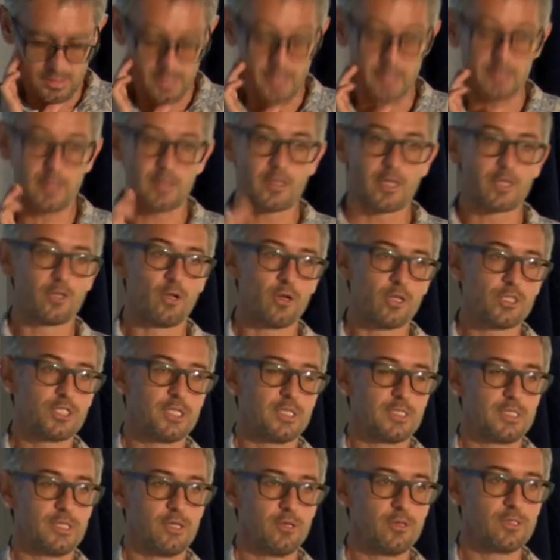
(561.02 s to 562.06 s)
And the technology
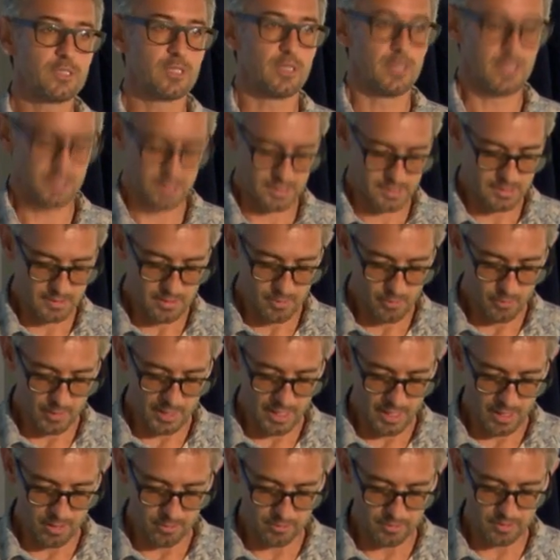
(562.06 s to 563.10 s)
is useless
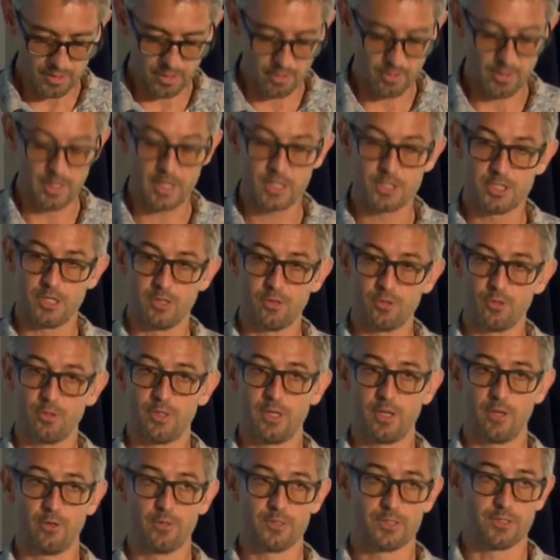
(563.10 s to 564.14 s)
without the connection to
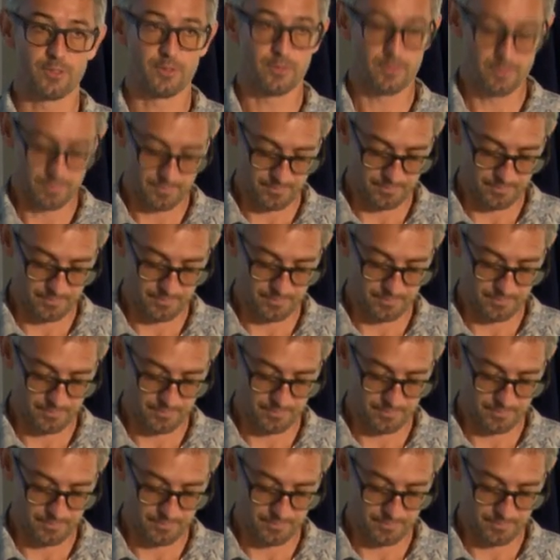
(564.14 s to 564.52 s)
the user.